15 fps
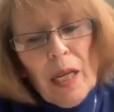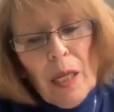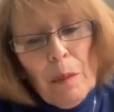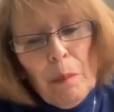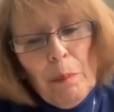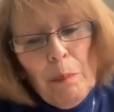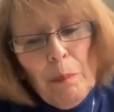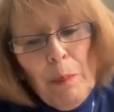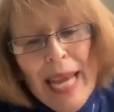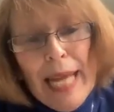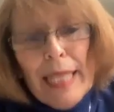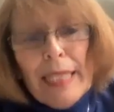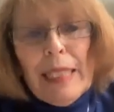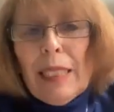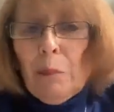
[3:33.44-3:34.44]

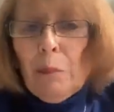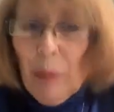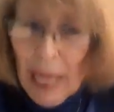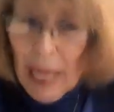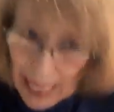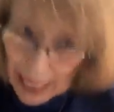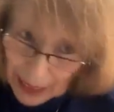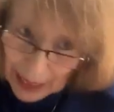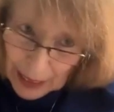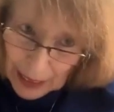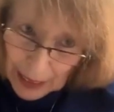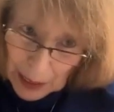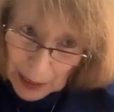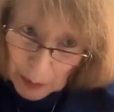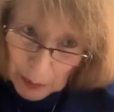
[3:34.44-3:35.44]
PANS and
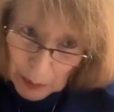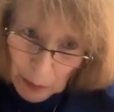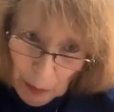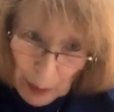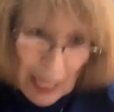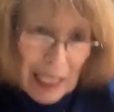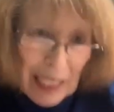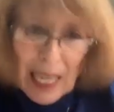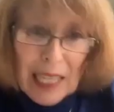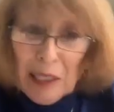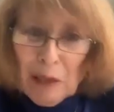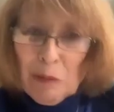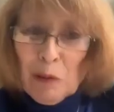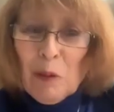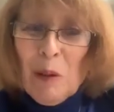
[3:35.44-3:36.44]
PANDAS. And
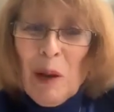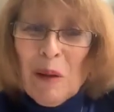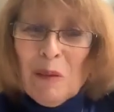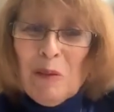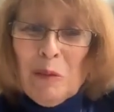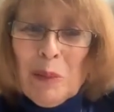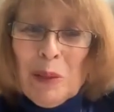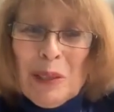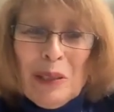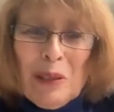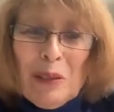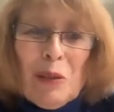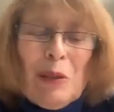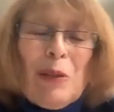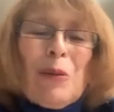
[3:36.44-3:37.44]
I don't know how
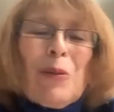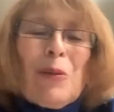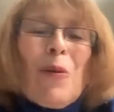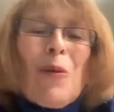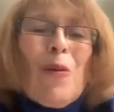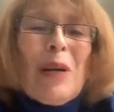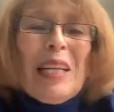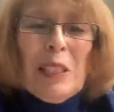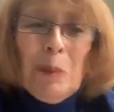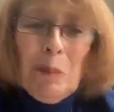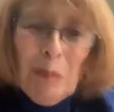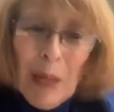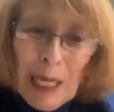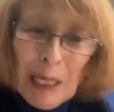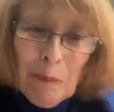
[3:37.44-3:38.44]
familiar your
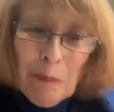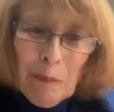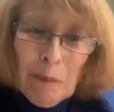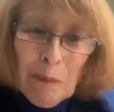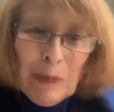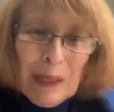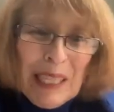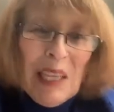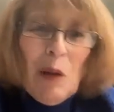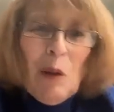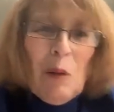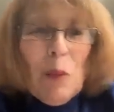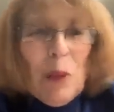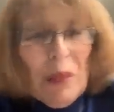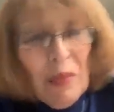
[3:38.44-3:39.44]
audience might
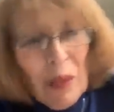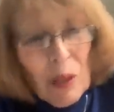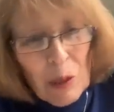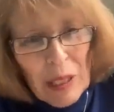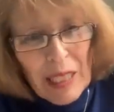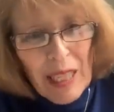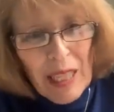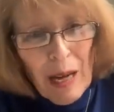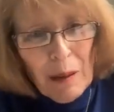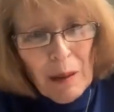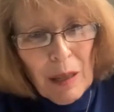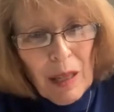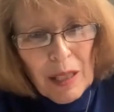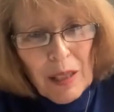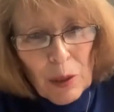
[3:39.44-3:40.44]
be with those
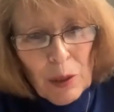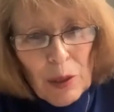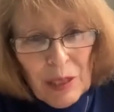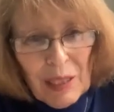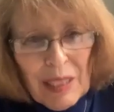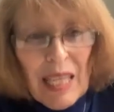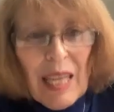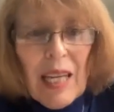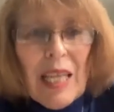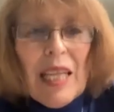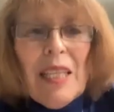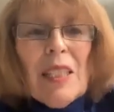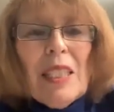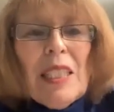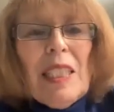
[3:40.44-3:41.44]

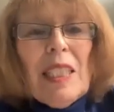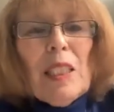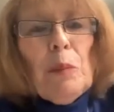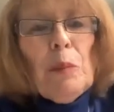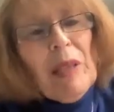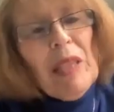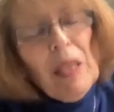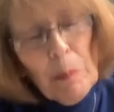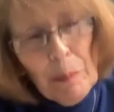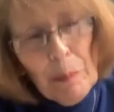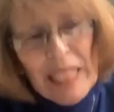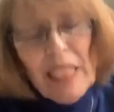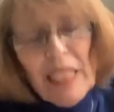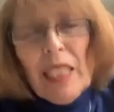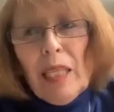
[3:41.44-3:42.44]
illnesses,
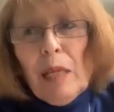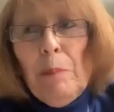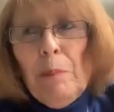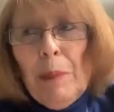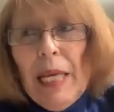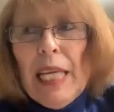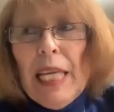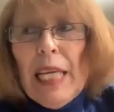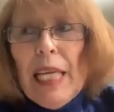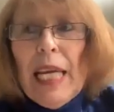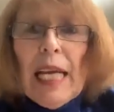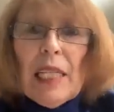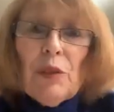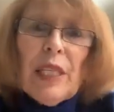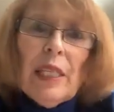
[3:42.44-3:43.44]
but they're basically
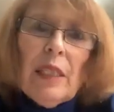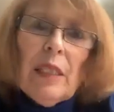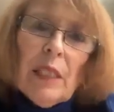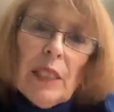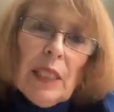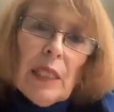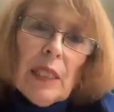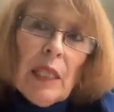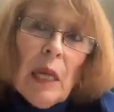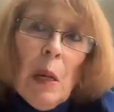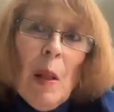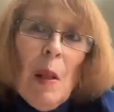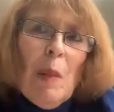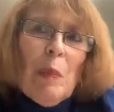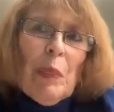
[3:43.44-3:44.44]
pediatric
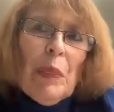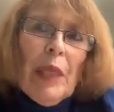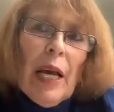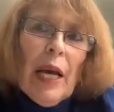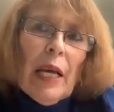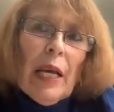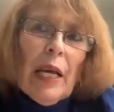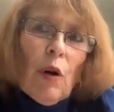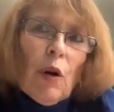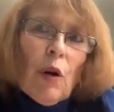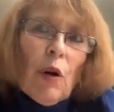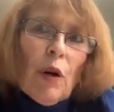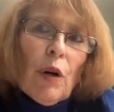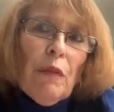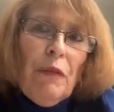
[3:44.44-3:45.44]
illnesses that
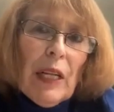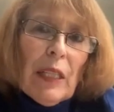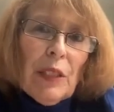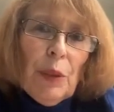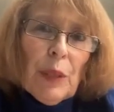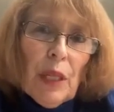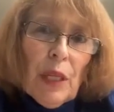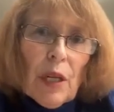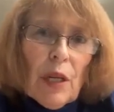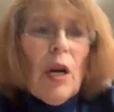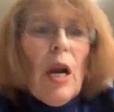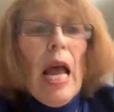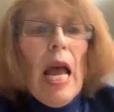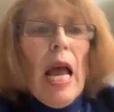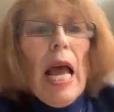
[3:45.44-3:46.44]
are felt to
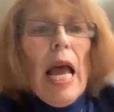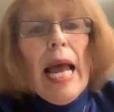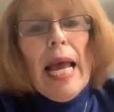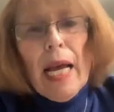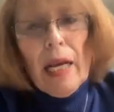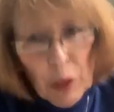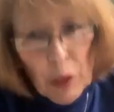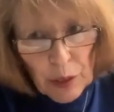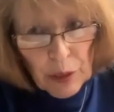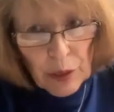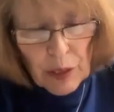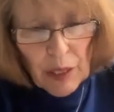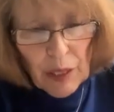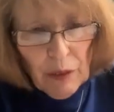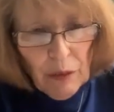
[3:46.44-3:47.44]
occur
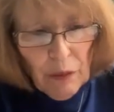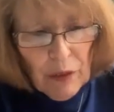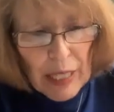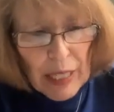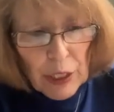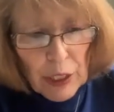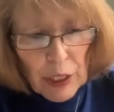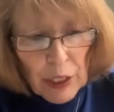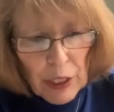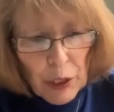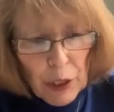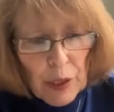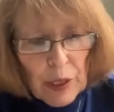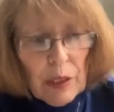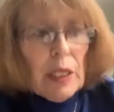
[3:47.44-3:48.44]
after certain
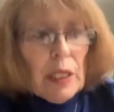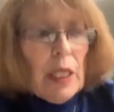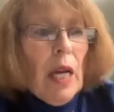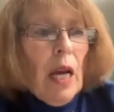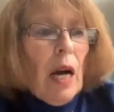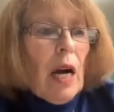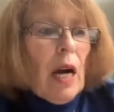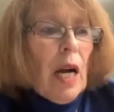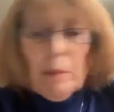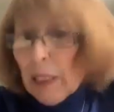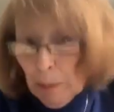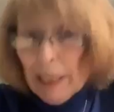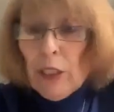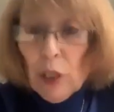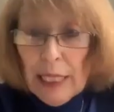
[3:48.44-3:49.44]
infections,
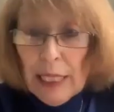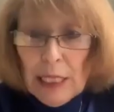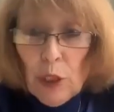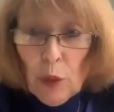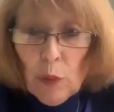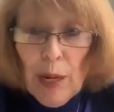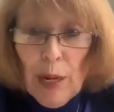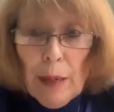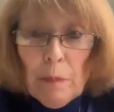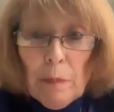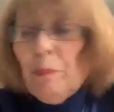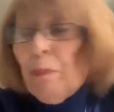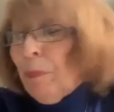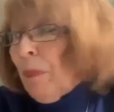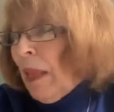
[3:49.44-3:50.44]

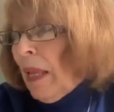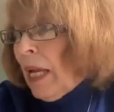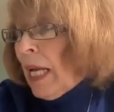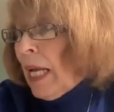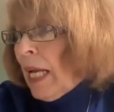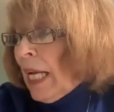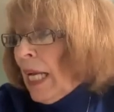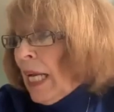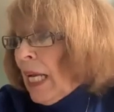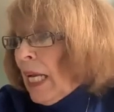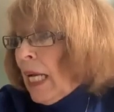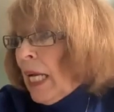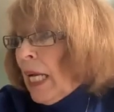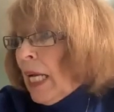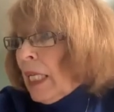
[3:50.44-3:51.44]
especially strep,
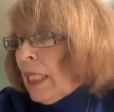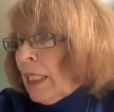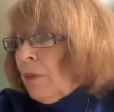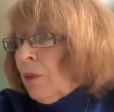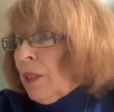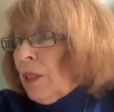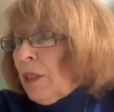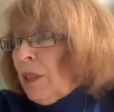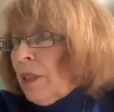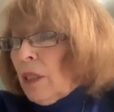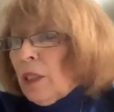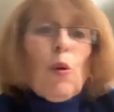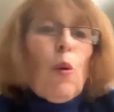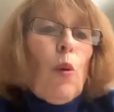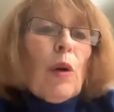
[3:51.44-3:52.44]

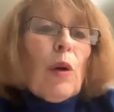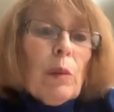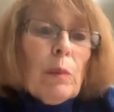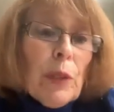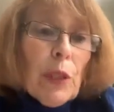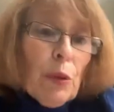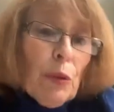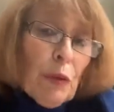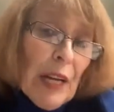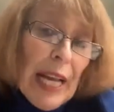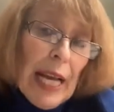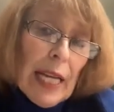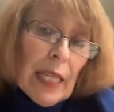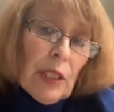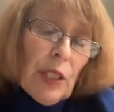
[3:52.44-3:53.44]
and results in
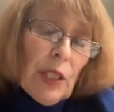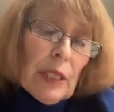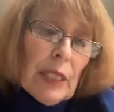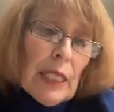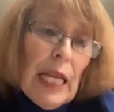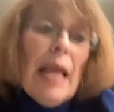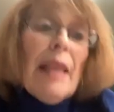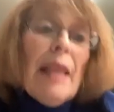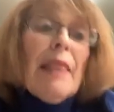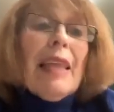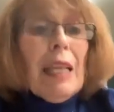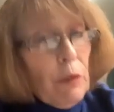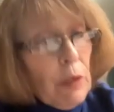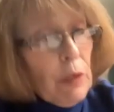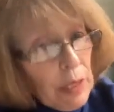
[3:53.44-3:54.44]
autoimmune
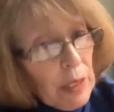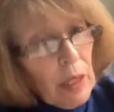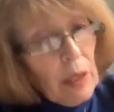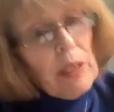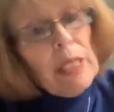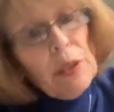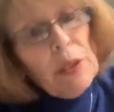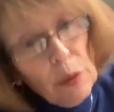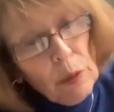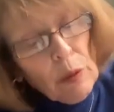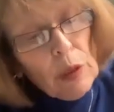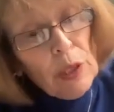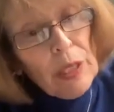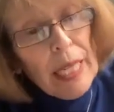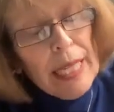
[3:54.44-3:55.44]
reactions that can
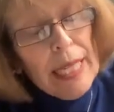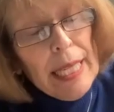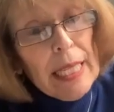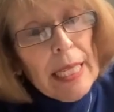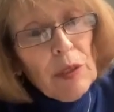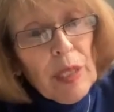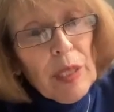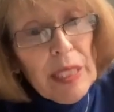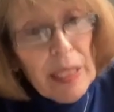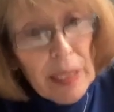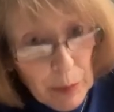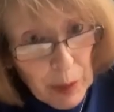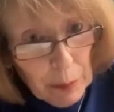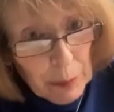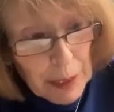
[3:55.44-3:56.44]
result in
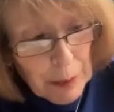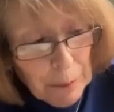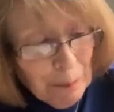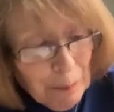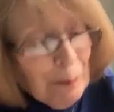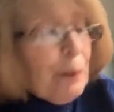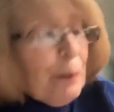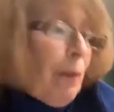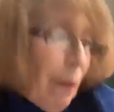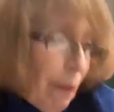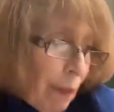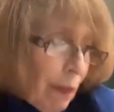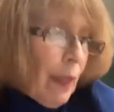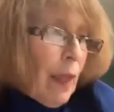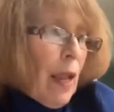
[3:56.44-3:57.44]
neuropsychiatric
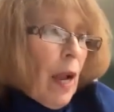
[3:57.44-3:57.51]
symptoms.